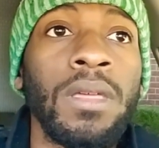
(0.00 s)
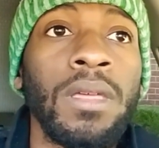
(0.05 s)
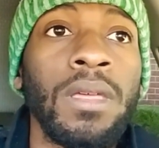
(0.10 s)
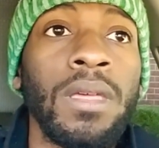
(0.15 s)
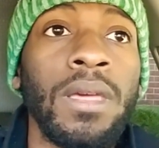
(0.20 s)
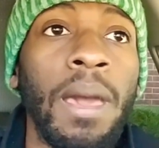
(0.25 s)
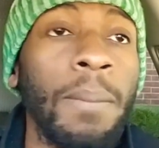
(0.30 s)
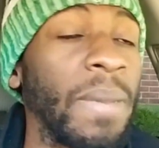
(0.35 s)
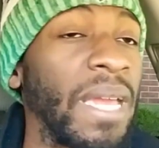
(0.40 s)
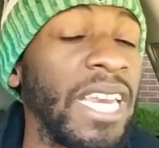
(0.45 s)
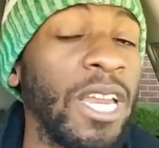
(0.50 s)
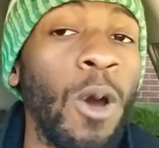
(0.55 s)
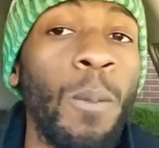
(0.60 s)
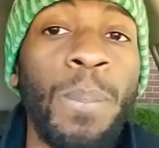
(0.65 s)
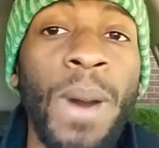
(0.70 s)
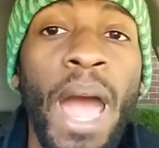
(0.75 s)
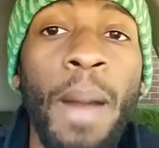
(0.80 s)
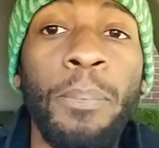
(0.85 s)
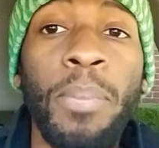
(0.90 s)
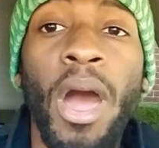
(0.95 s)
I mean, don't
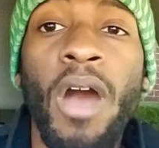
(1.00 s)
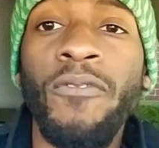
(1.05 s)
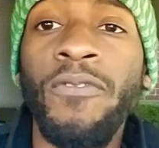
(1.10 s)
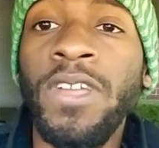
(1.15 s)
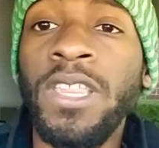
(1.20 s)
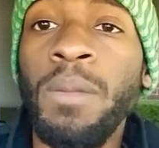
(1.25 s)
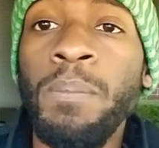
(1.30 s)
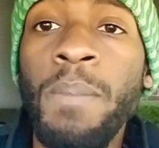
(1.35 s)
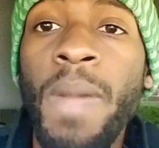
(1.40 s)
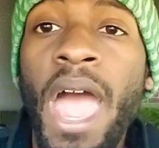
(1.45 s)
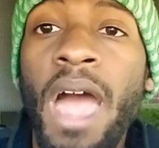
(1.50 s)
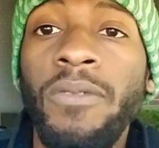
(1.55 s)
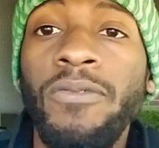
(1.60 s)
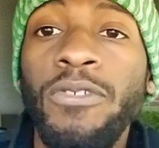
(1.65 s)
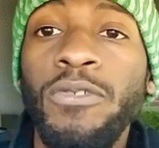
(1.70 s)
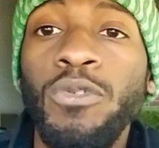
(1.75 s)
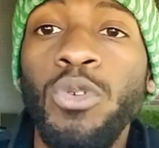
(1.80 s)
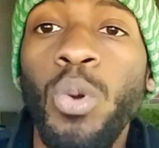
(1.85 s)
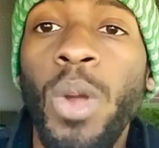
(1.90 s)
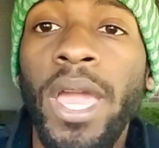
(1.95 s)
pop off at the mouth if
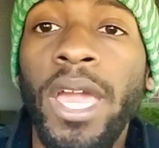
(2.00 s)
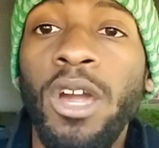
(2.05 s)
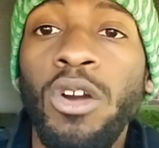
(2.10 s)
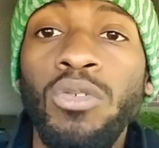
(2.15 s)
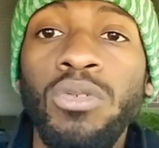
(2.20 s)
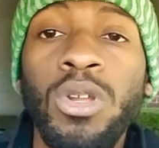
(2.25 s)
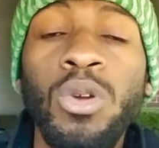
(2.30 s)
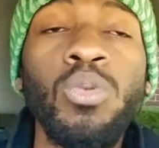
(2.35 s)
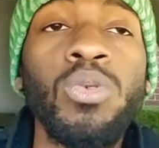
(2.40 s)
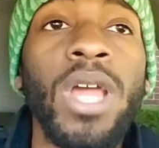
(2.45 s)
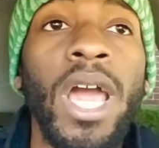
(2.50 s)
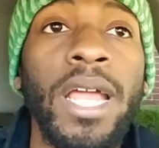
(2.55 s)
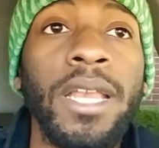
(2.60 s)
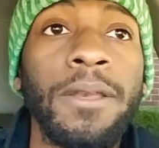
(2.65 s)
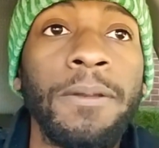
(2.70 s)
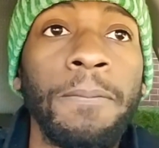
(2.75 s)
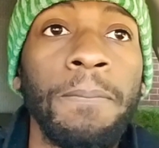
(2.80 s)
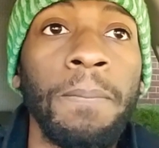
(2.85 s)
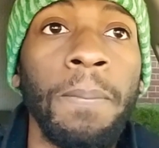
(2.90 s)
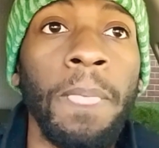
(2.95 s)
you ain't gonna do nothing.
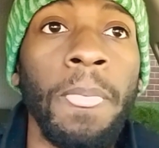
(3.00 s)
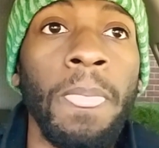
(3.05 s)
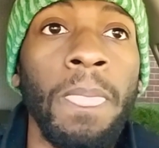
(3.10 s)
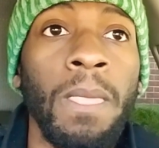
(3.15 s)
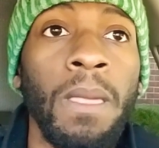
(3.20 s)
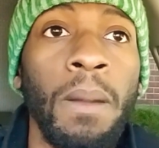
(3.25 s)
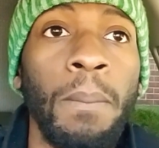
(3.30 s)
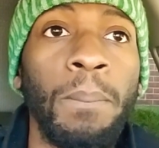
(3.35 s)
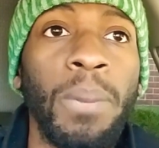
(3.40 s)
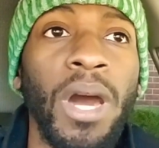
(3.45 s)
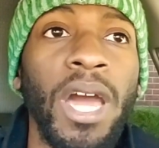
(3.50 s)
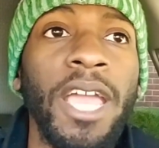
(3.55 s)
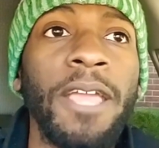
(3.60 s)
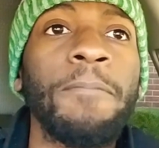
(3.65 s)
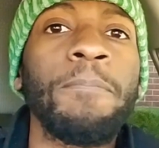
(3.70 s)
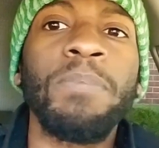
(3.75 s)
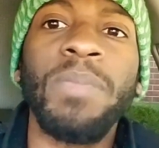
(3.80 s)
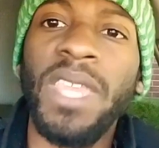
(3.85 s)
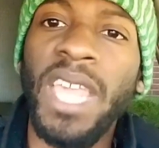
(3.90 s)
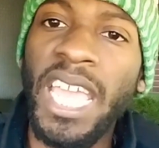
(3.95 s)
But
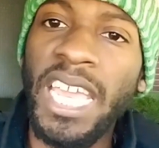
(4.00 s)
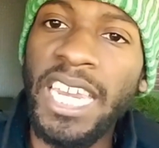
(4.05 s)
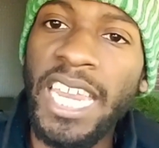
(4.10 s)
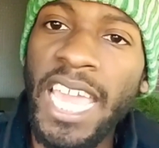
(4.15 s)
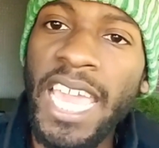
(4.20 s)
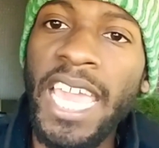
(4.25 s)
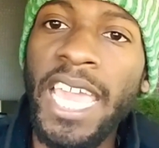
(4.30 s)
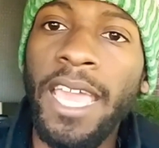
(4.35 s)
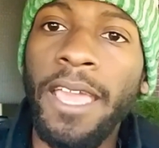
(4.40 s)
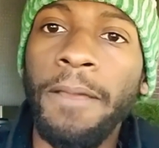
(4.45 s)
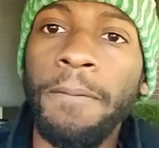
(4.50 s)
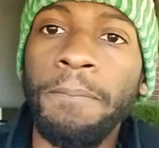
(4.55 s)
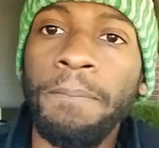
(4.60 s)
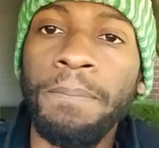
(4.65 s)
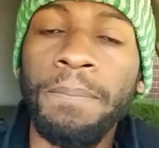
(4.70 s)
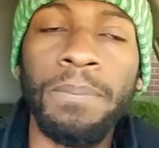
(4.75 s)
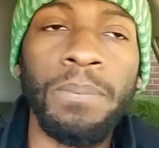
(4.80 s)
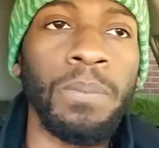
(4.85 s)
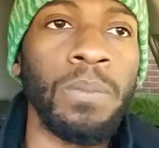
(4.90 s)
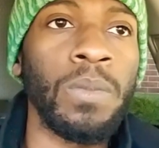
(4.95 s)
he did.
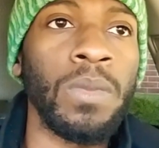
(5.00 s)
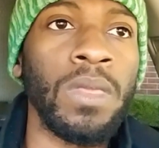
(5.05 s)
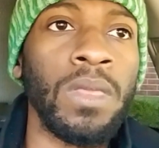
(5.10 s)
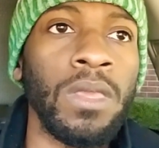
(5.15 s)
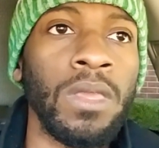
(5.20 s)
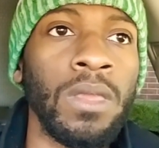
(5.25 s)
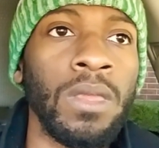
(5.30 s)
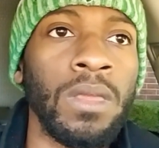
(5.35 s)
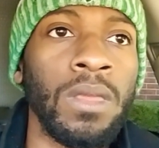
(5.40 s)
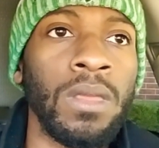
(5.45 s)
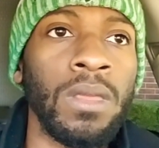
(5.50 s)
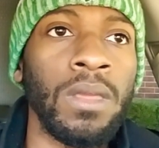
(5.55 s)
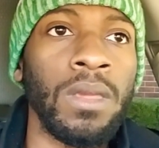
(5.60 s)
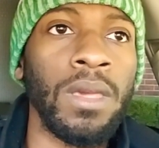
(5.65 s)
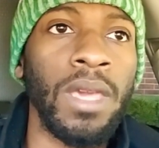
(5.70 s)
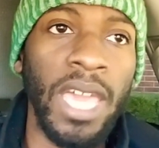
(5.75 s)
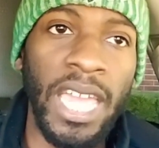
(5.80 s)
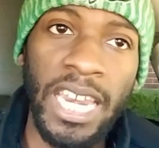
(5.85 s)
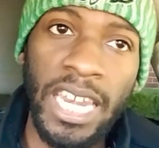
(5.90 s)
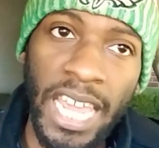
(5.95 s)

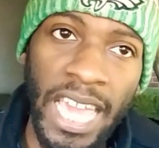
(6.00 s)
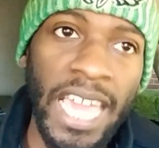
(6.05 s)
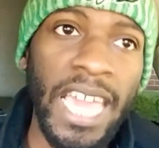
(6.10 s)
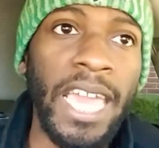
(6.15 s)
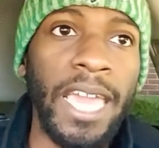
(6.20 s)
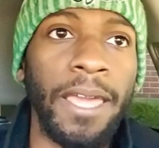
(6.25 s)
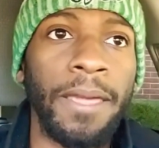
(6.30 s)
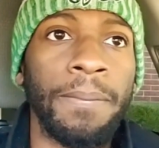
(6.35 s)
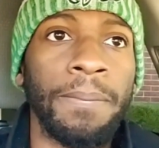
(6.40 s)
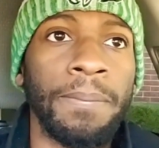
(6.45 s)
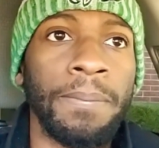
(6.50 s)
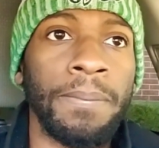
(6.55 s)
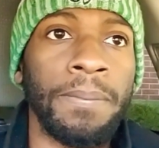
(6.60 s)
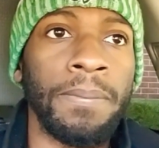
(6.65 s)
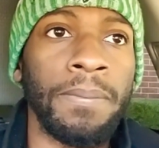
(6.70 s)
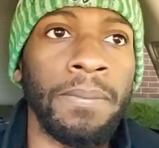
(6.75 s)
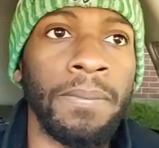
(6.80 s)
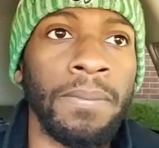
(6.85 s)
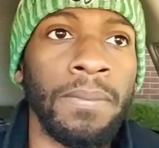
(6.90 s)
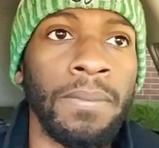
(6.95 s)
He did.
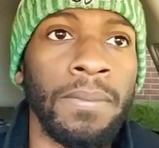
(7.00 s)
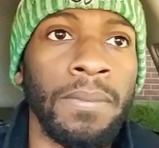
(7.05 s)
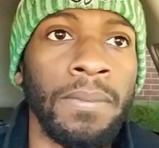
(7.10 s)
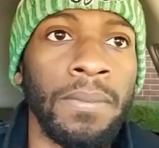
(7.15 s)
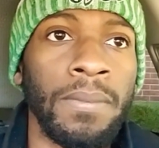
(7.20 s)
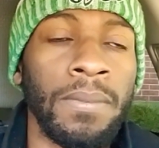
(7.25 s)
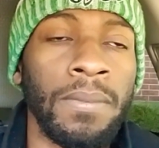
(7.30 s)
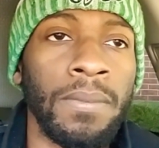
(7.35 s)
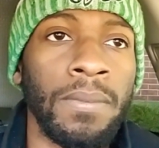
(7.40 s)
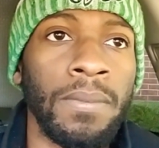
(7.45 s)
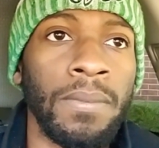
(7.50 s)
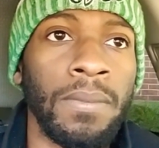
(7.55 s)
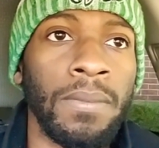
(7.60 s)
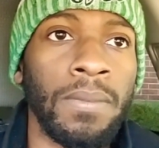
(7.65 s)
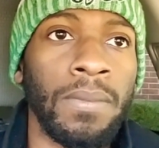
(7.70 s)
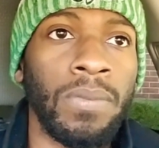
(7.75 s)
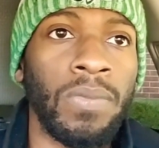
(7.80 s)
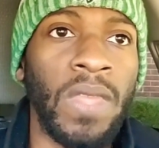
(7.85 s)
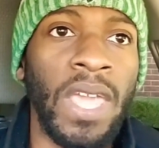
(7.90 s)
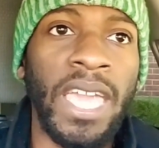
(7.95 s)

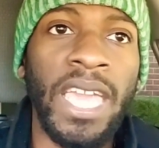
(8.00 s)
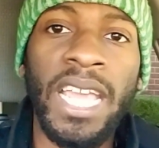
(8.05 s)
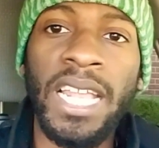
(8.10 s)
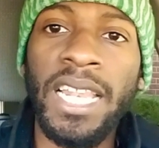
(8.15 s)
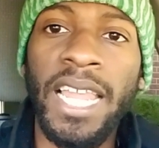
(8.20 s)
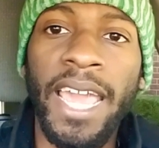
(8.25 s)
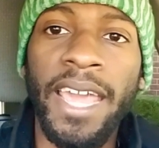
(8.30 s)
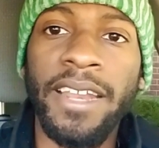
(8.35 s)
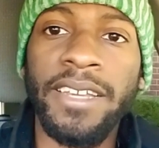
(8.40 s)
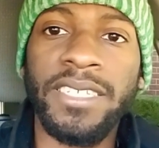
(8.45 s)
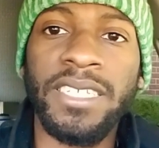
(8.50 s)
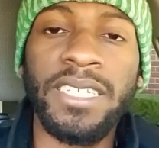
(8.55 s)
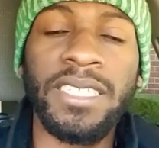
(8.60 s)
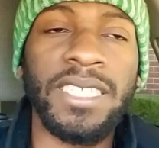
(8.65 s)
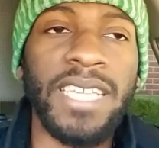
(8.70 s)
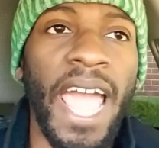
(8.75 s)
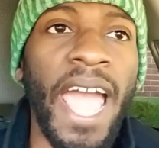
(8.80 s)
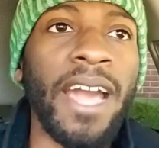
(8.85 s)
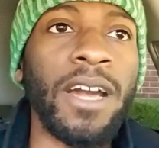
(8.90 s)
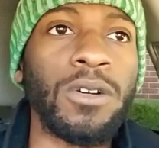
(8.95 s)
Think he led us in
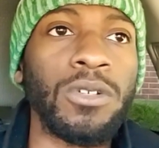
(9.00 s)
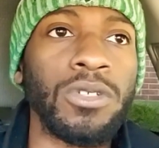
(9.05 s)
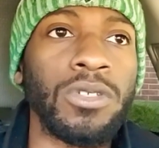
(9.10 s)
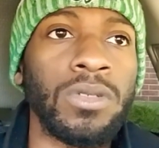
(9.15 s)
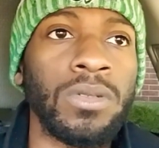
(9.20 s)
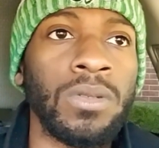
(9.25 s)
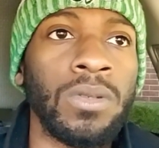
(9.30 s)
tackles.